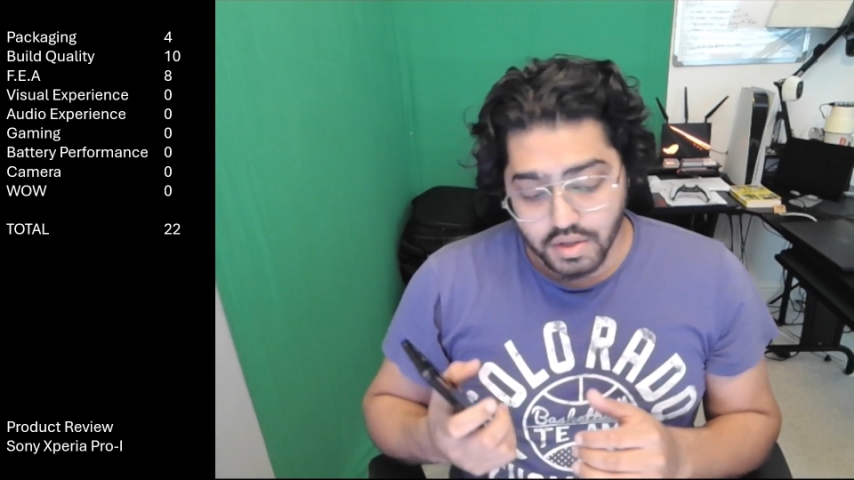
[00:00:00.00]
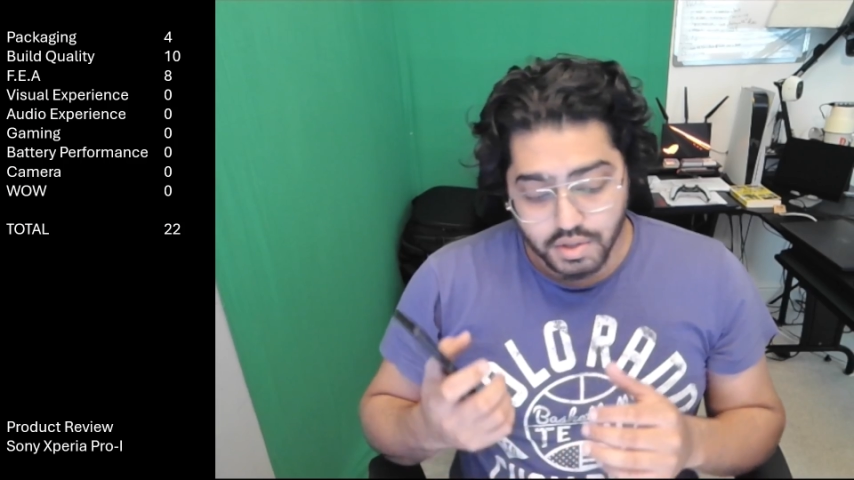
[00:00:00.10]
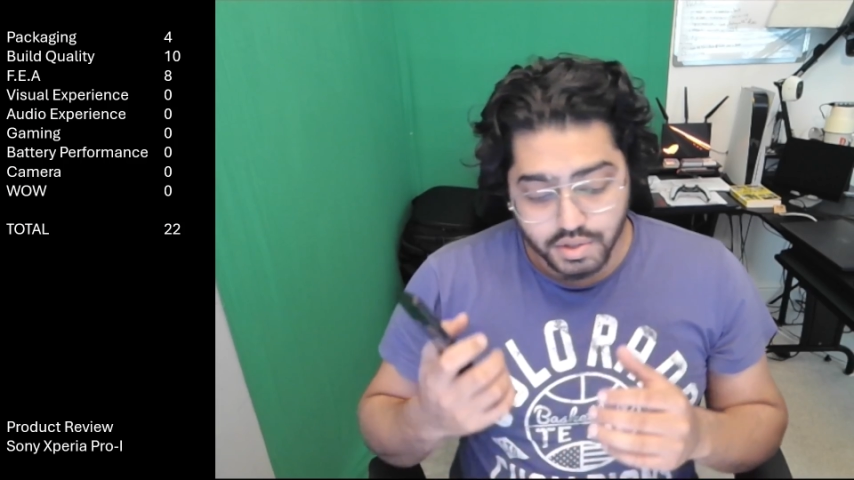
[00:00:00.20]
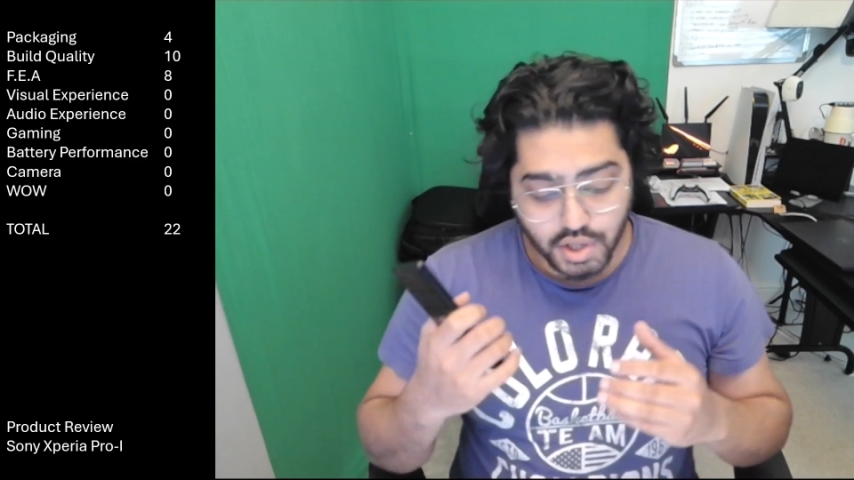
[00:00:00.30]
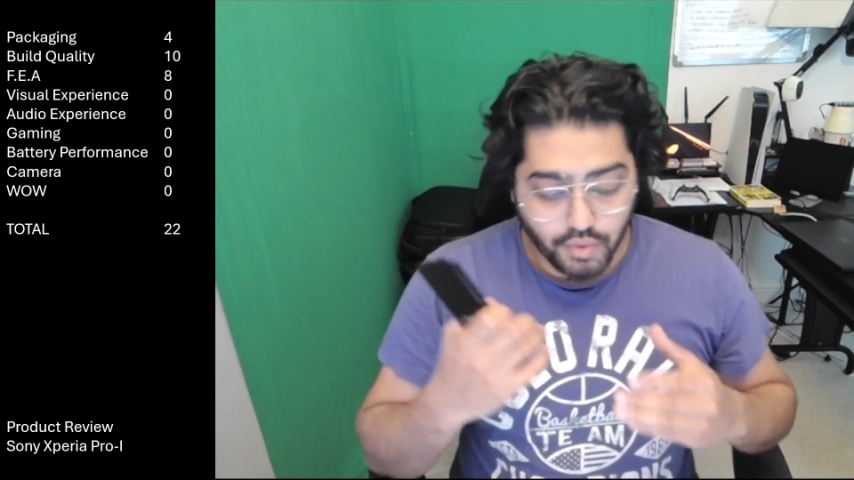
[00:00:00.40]

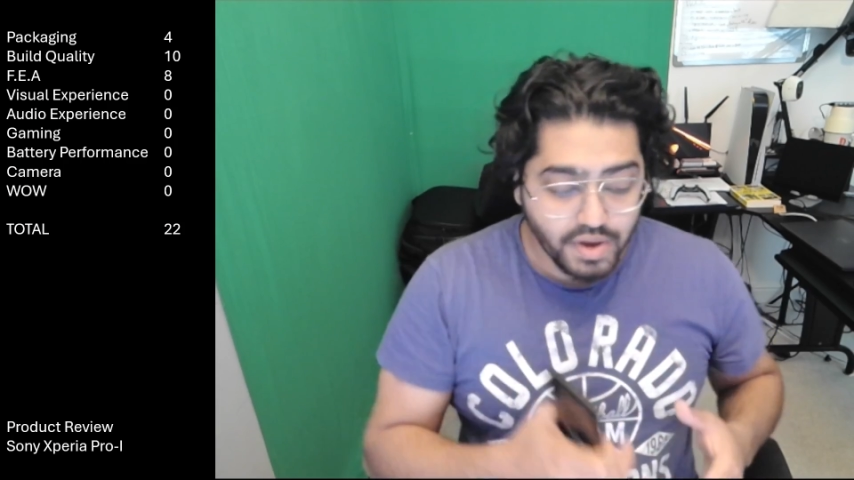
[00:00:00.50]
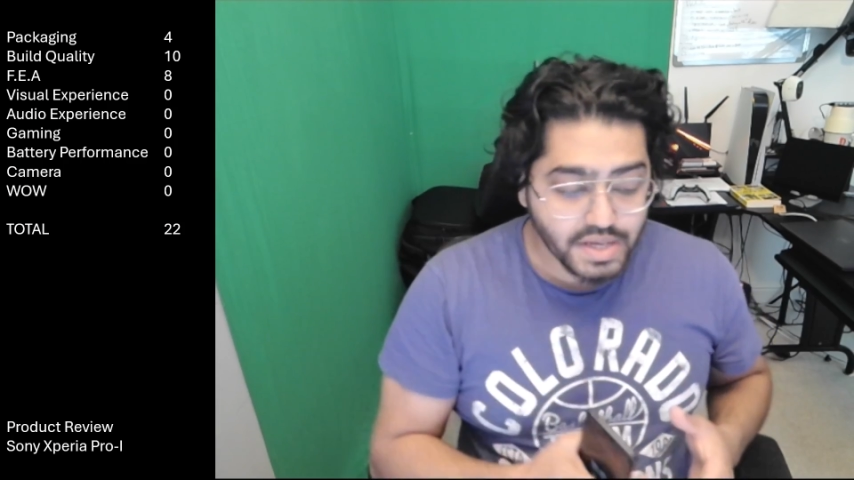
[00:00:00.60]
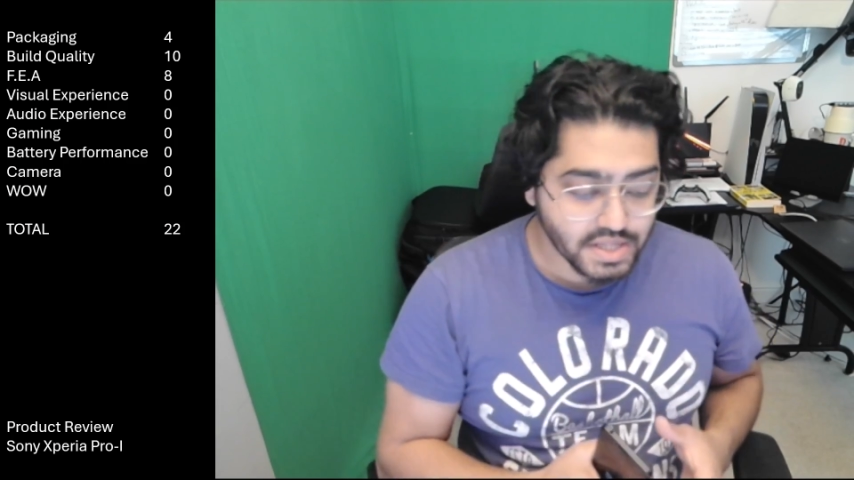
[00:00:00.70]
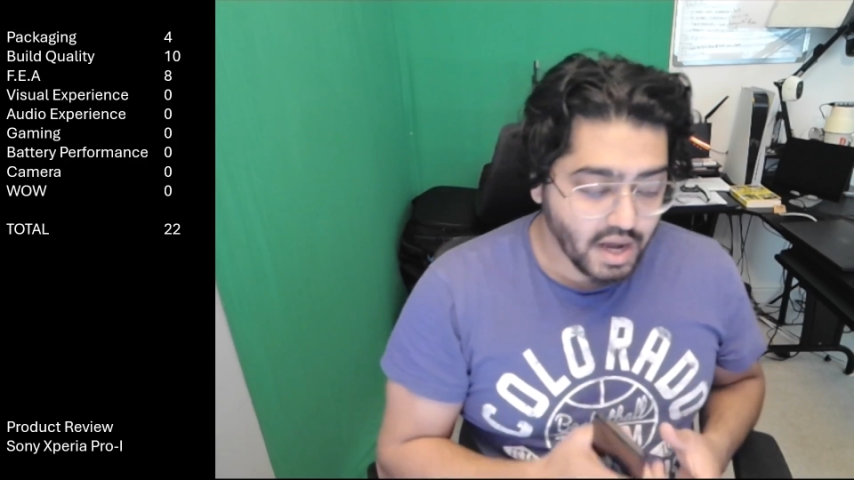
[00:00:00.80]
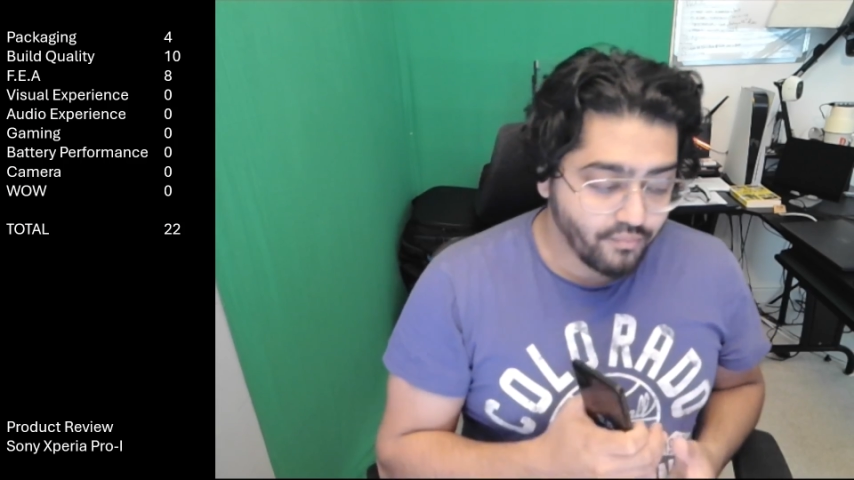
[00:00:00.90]
So the
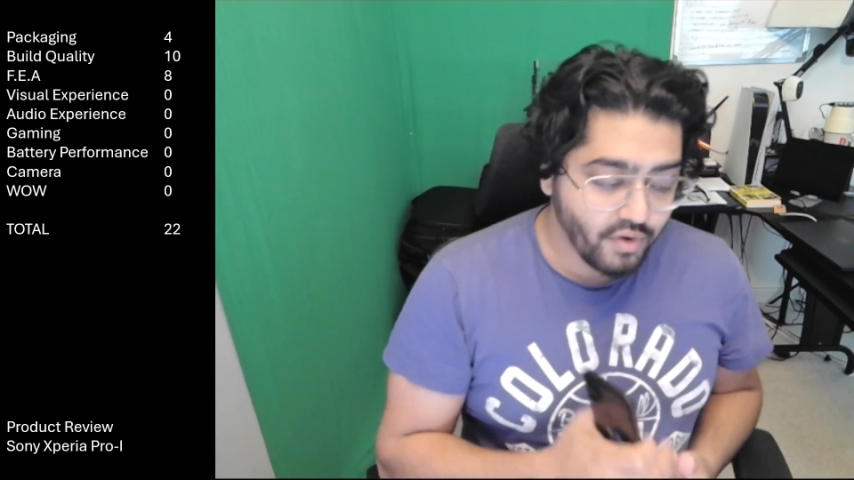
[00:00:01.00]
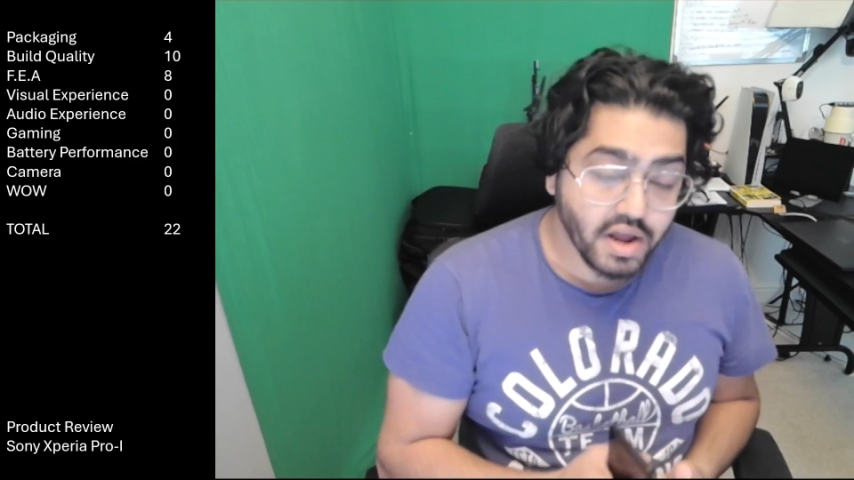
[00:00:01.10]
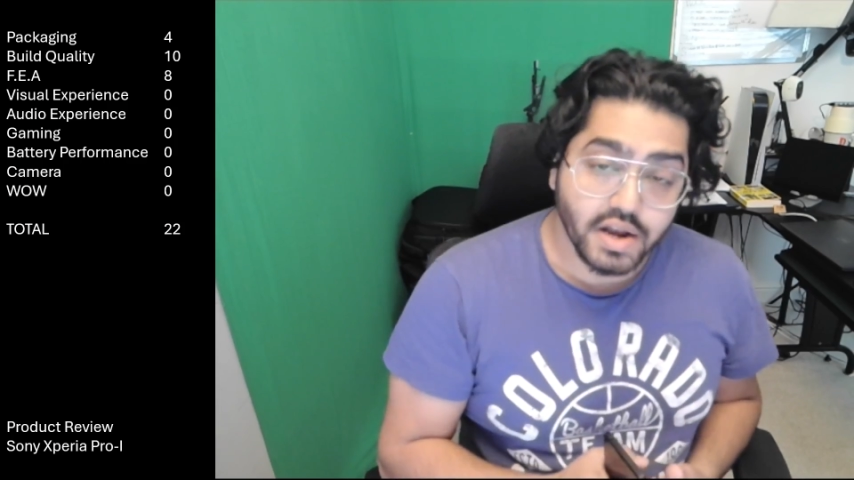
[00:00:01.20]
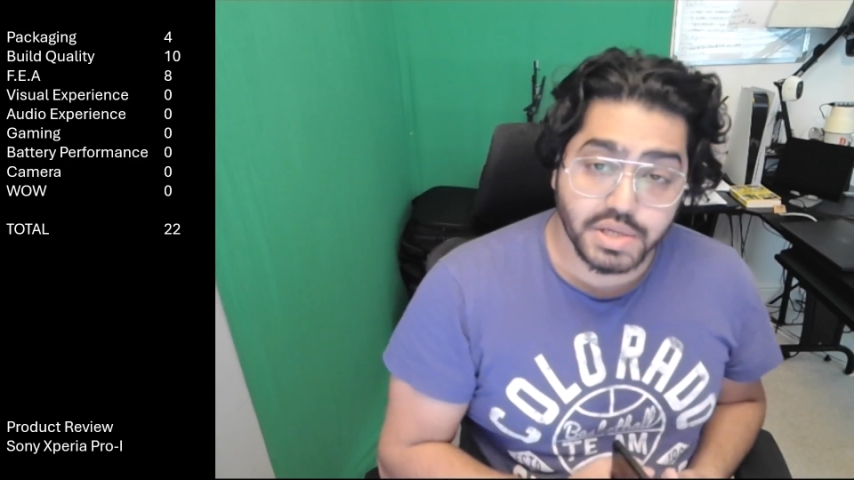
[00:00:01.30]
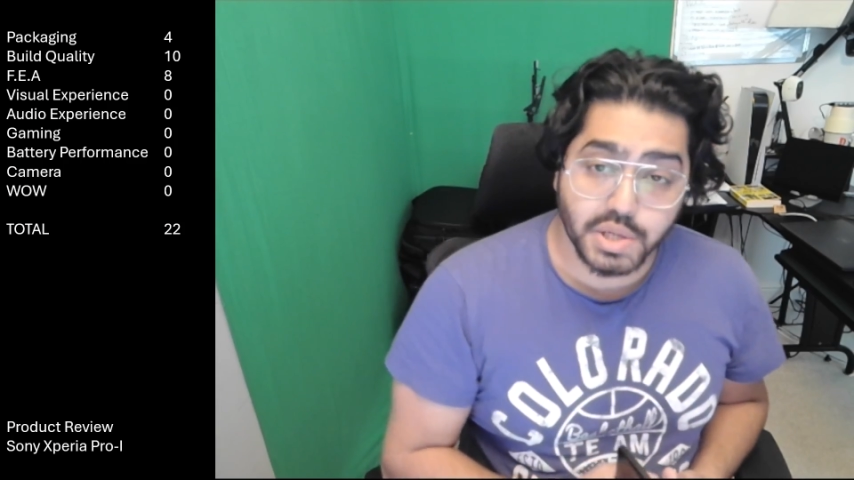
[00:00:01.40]
reason that I'm
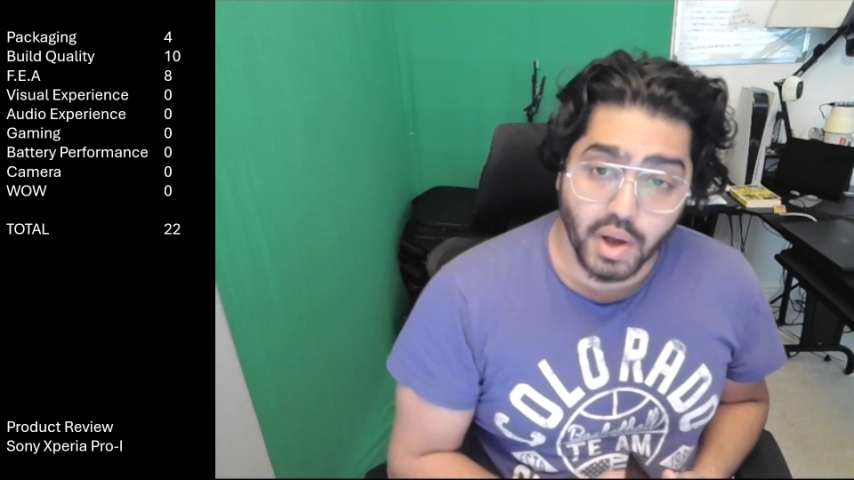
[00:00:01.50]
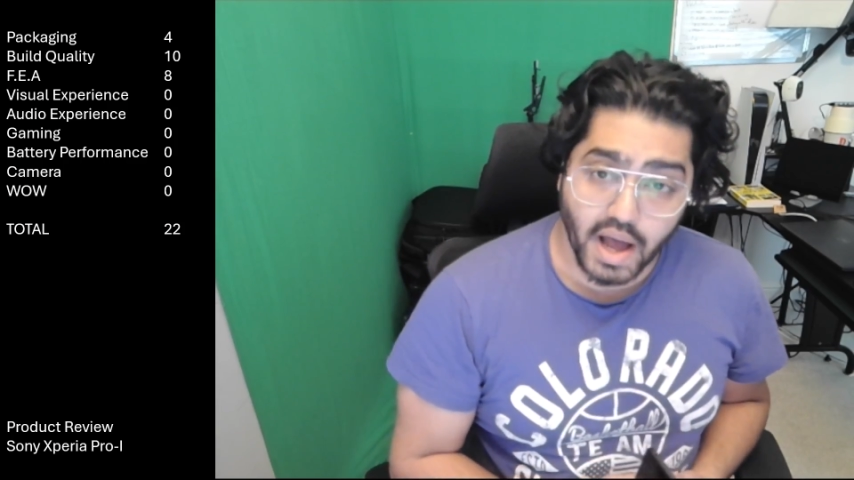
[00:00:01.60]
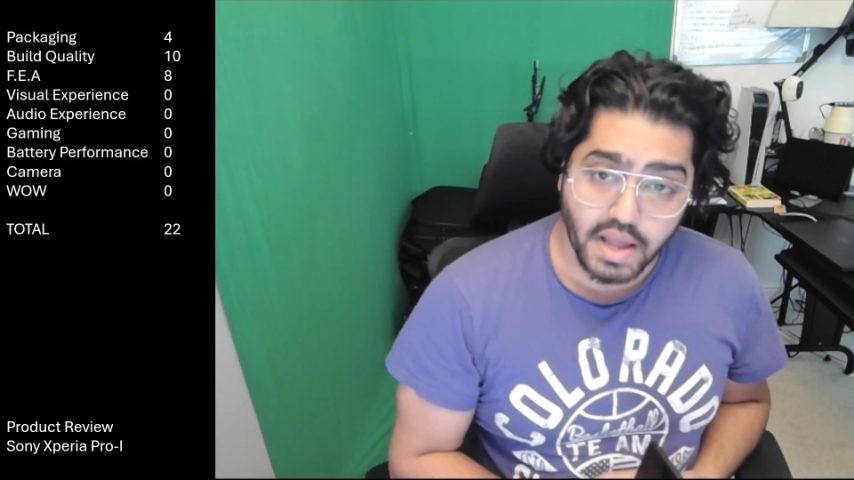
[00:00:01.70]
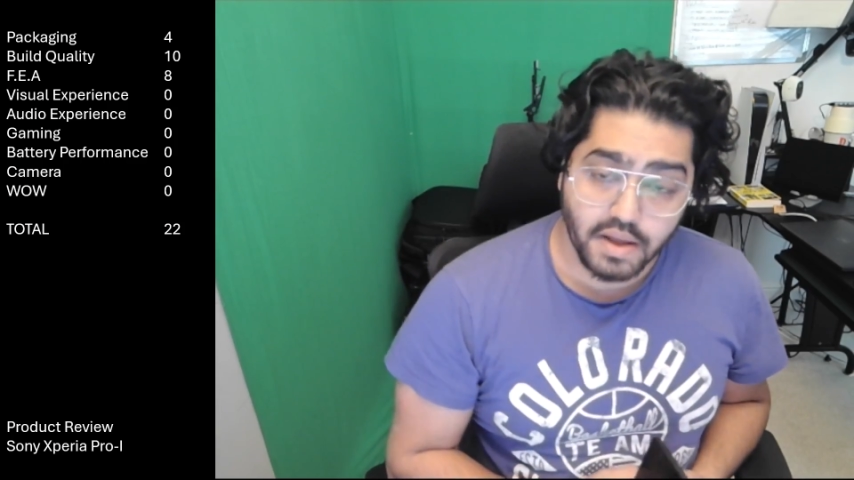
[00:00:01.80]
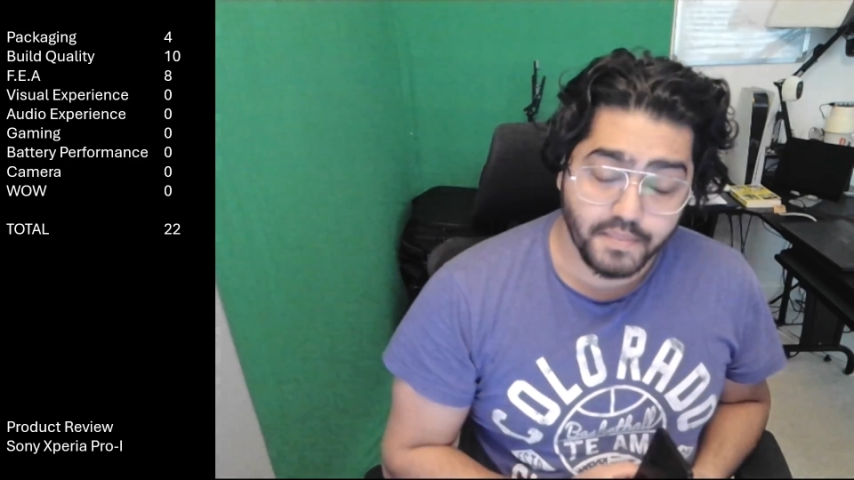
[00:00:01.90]
rating it so
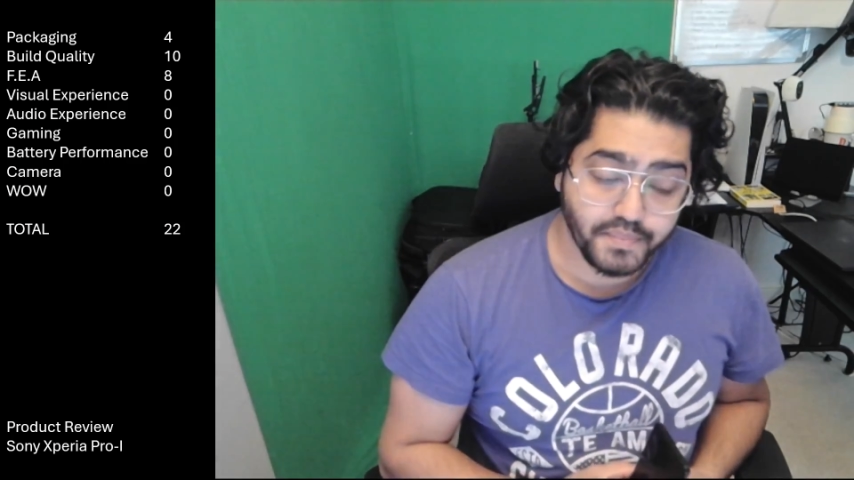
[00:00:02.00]
high